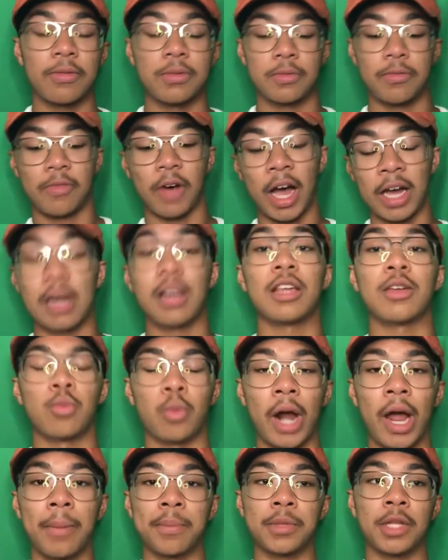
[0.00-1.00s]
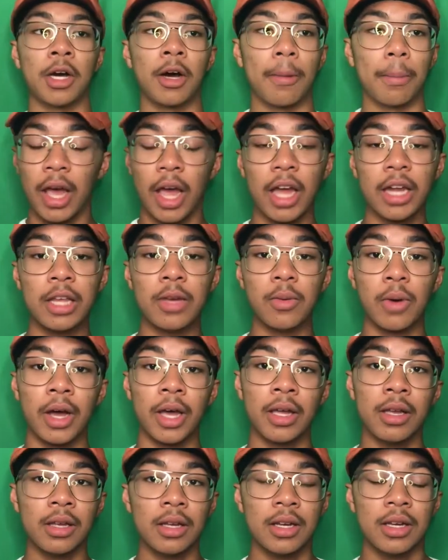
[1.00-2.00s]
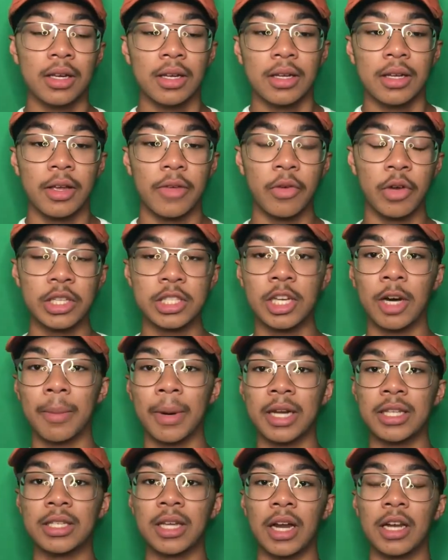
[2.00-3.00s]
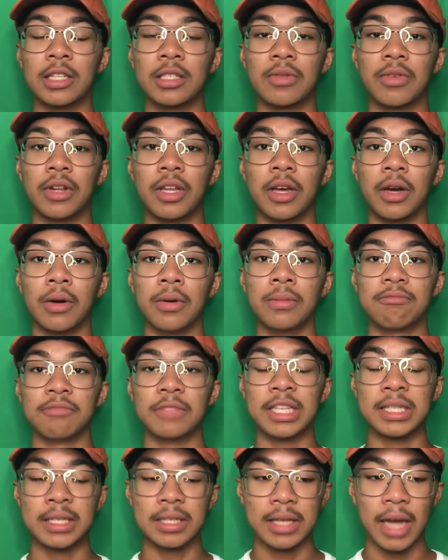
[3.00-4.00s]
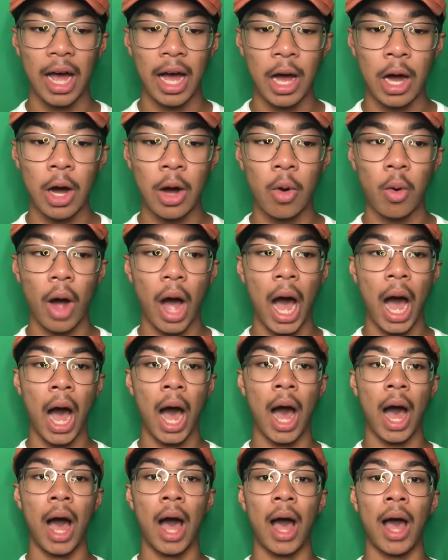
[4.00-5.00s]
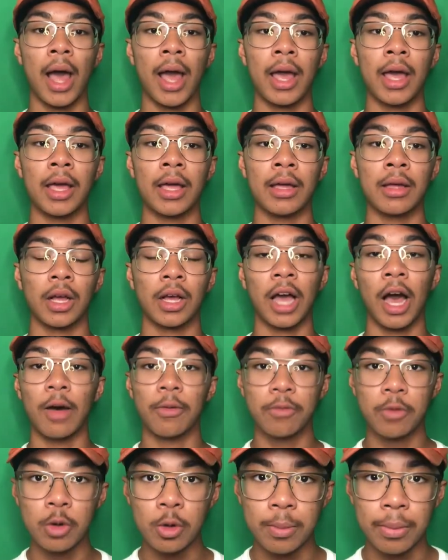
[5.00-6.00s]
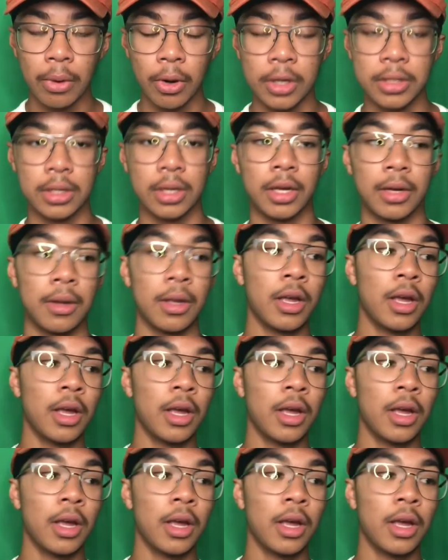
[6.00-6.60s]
finally wrapped up. Anyway, if you could tell by the title of this video, this is how I got food poisoning.